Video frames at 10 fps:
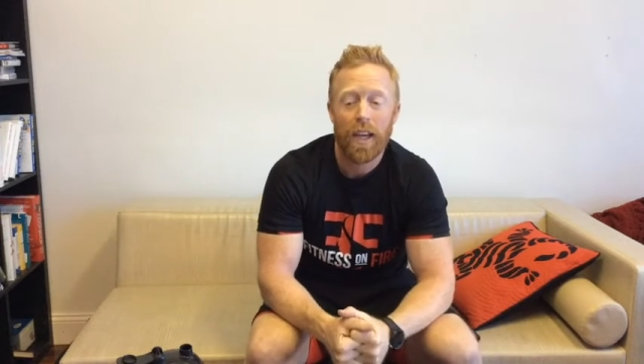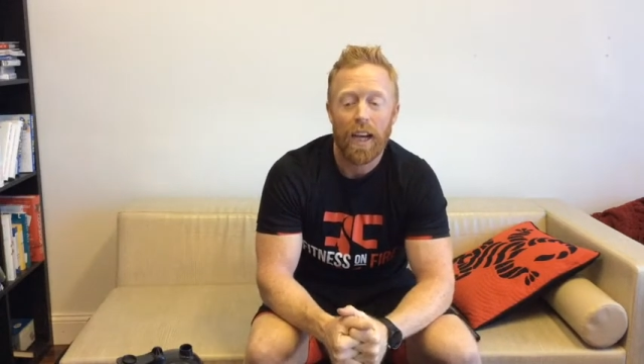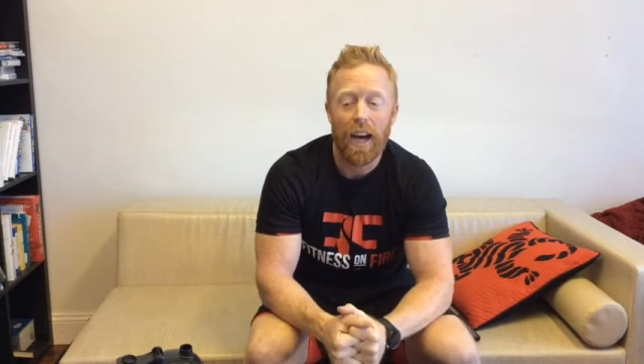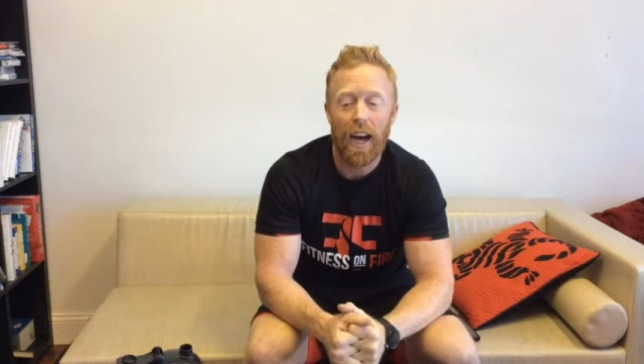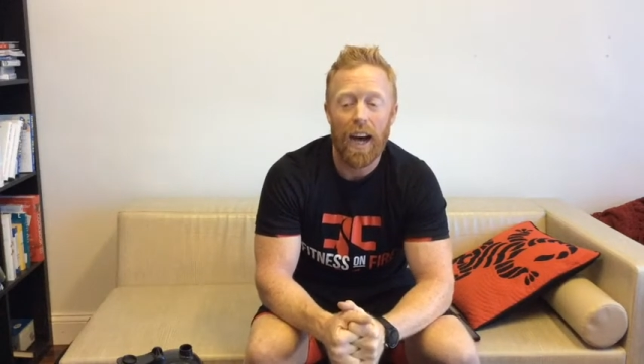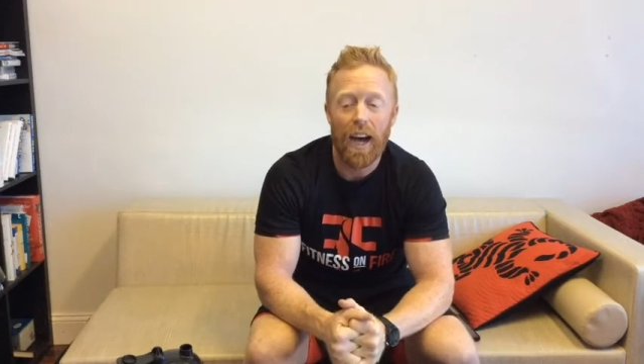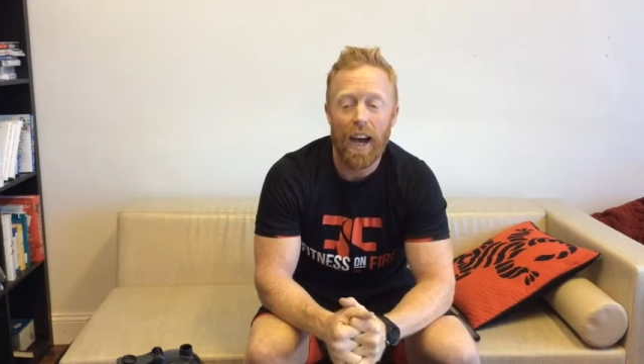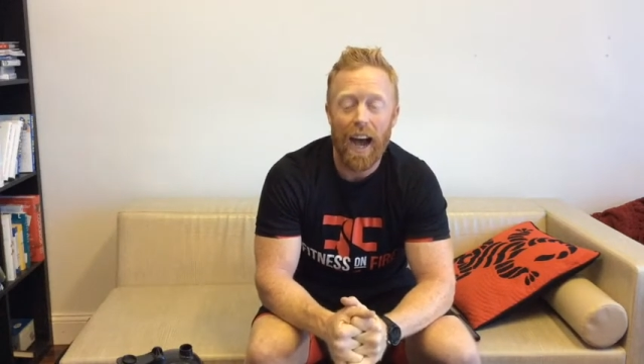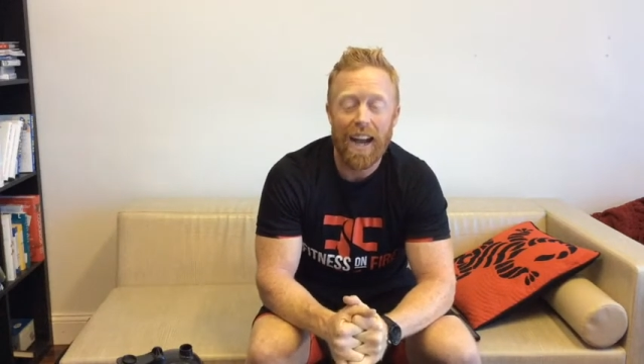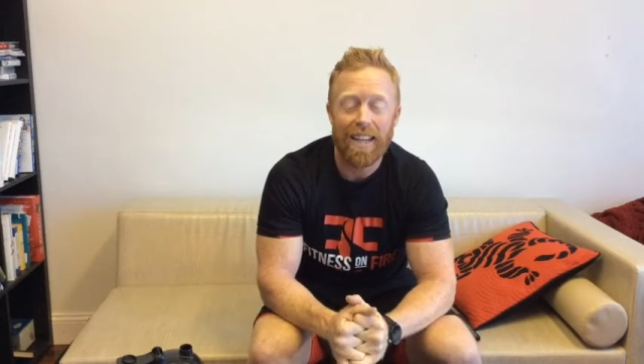
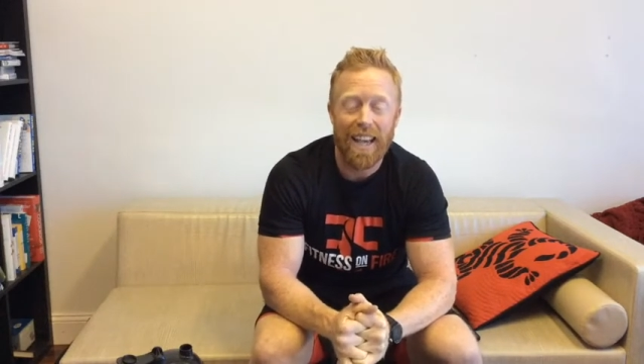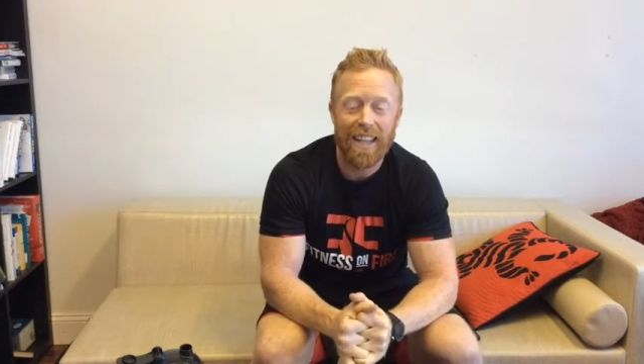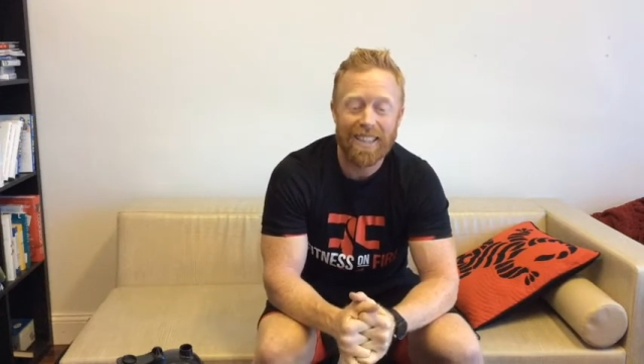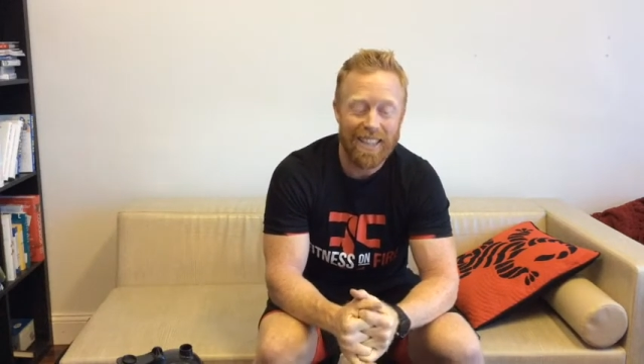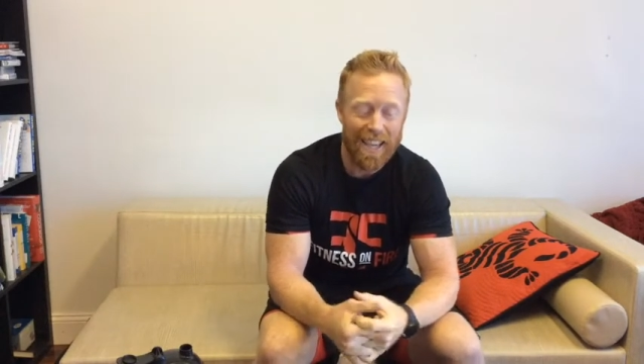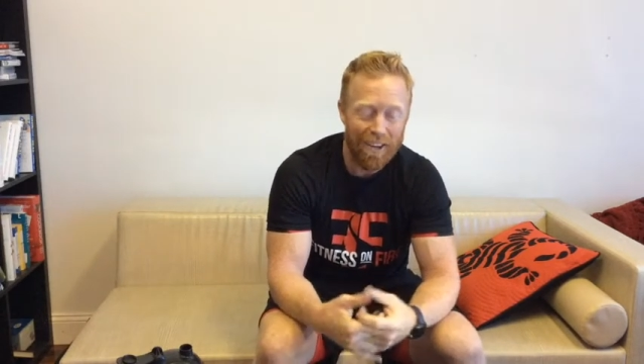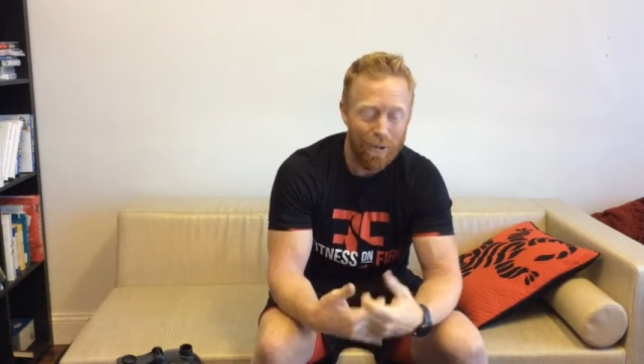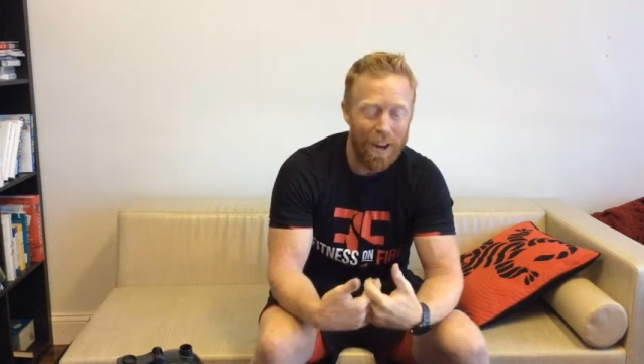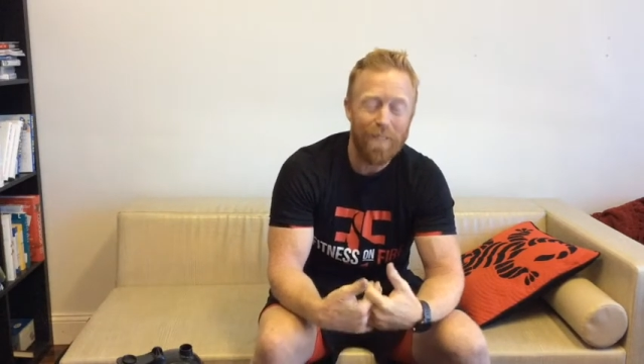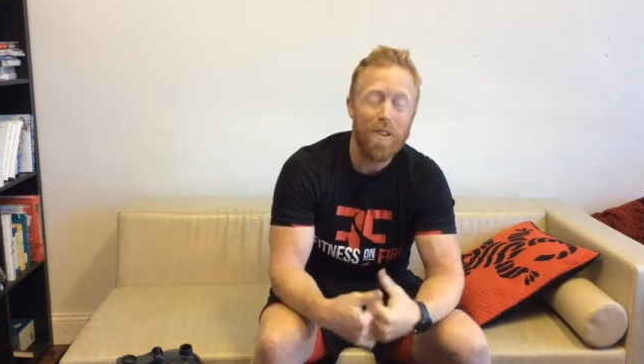I did see
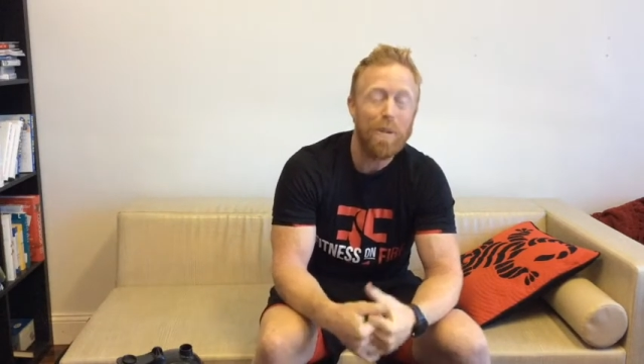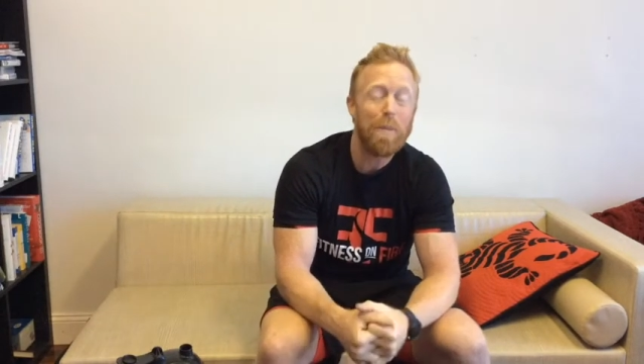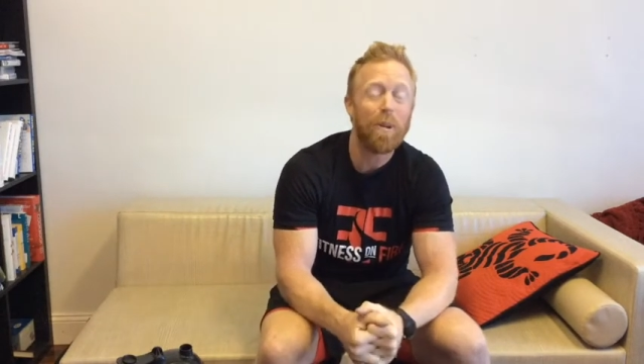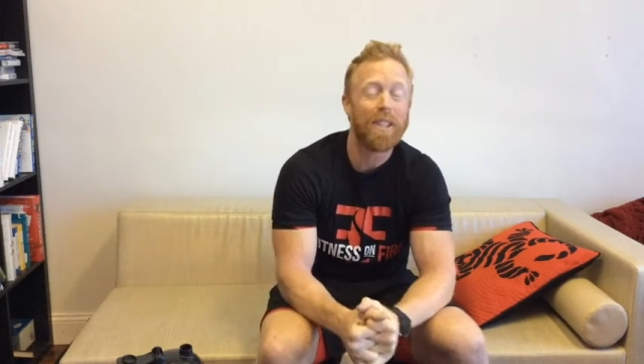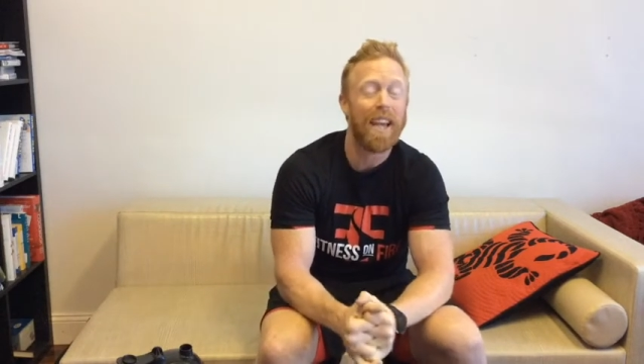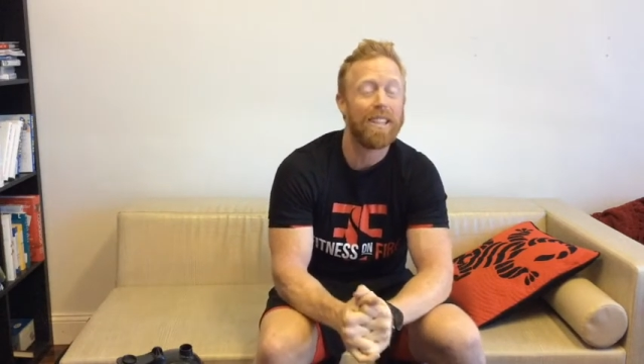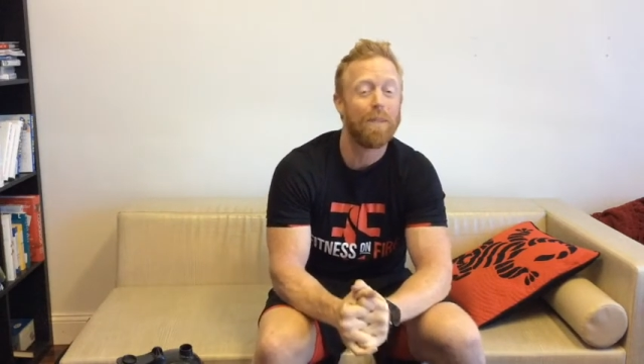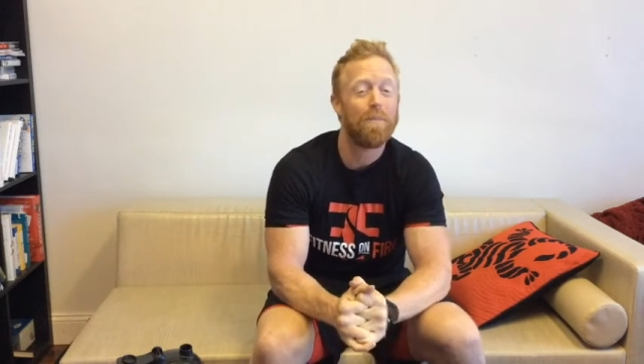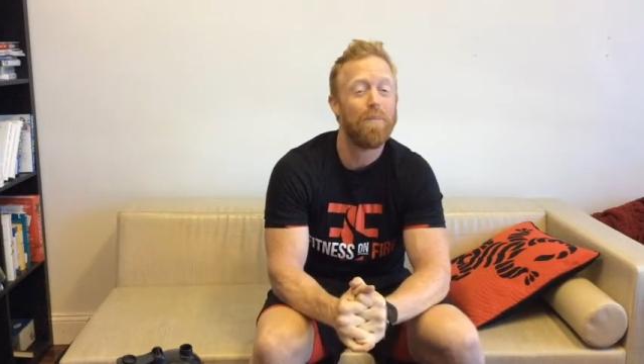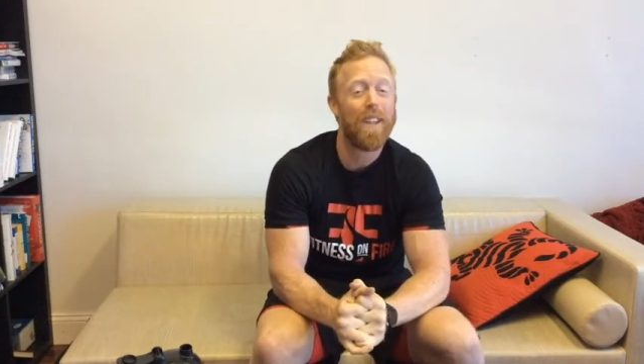quite a few people take some
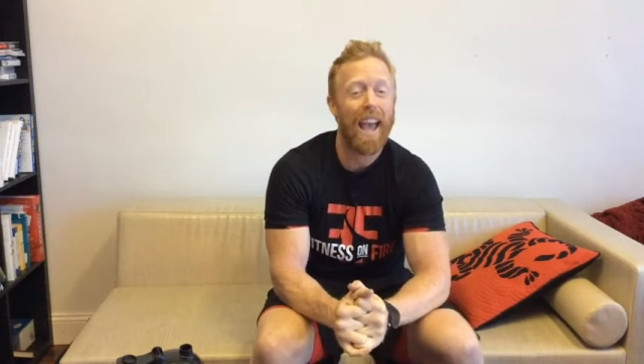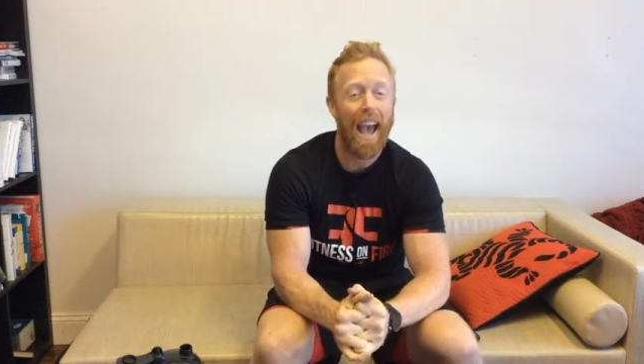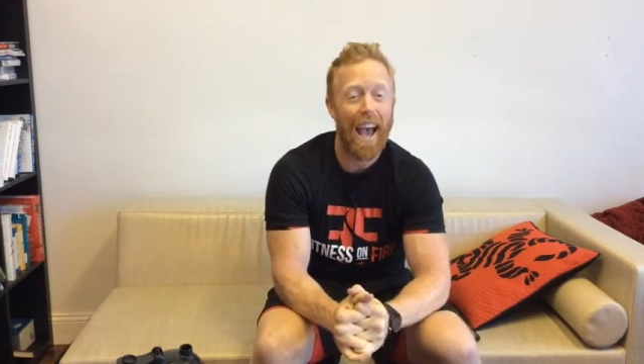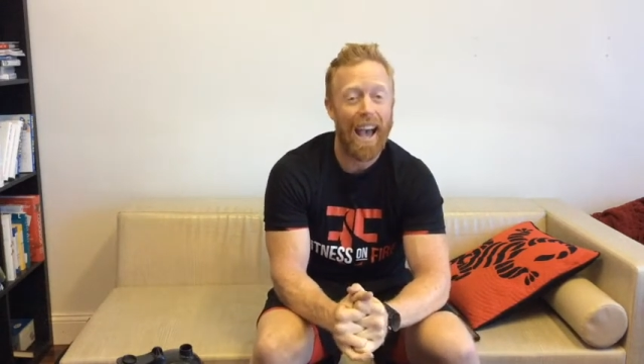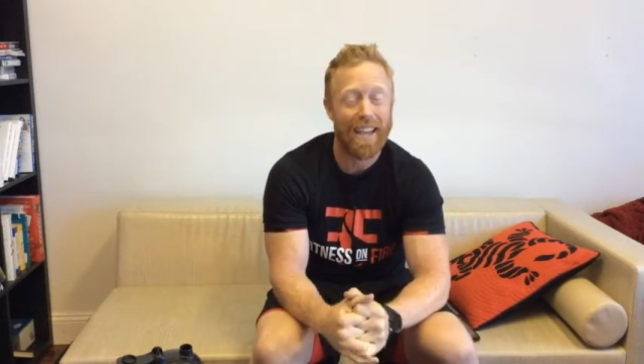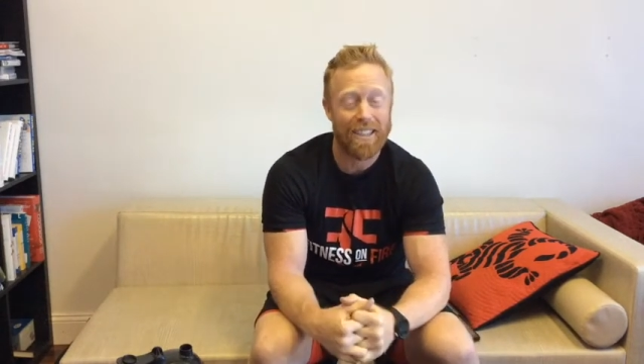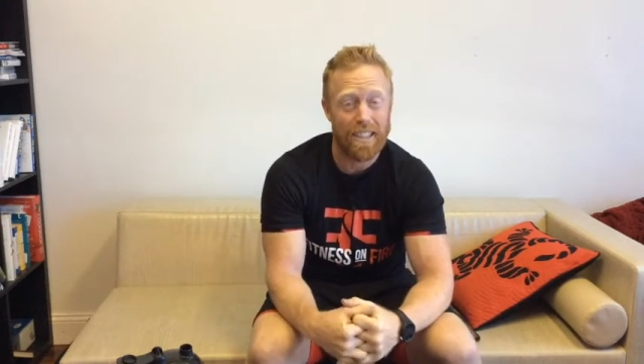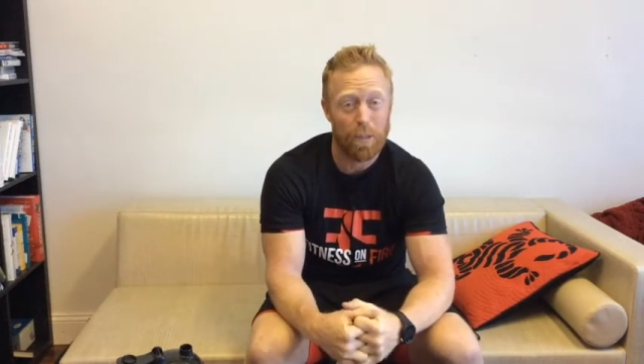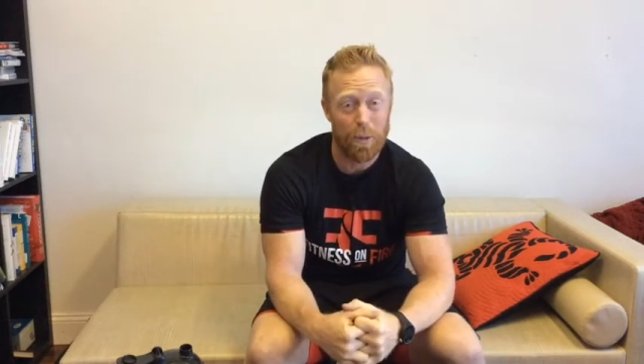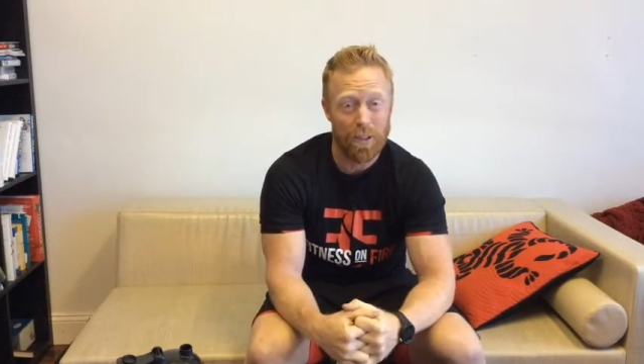nasty
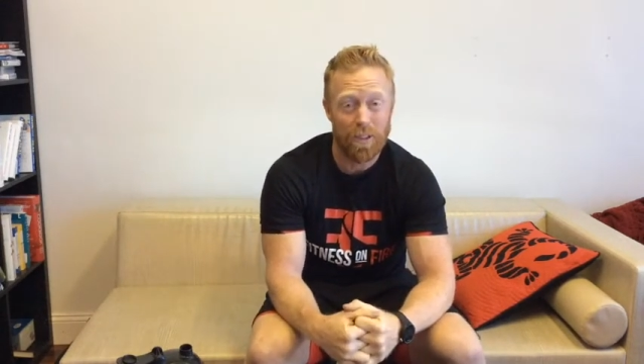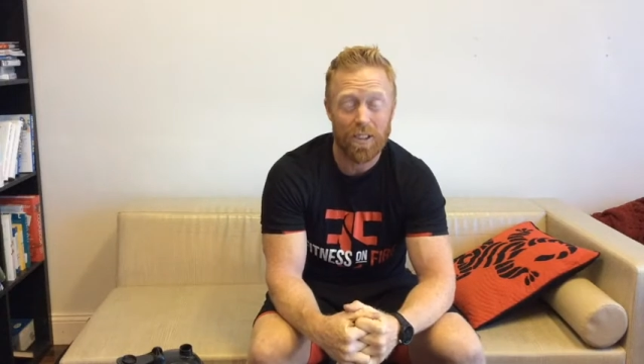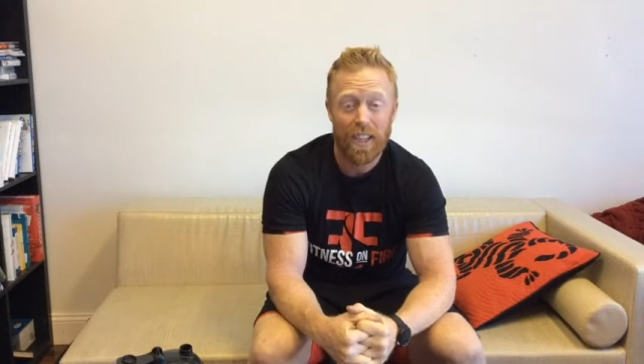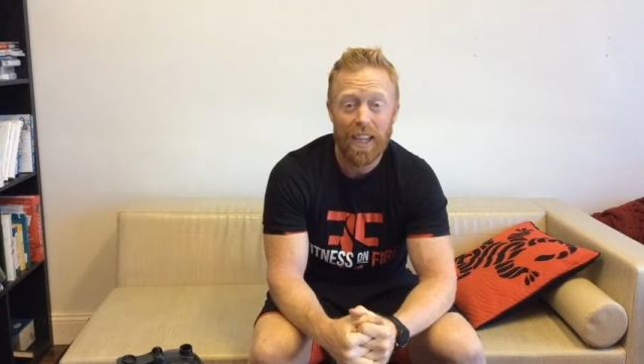spills.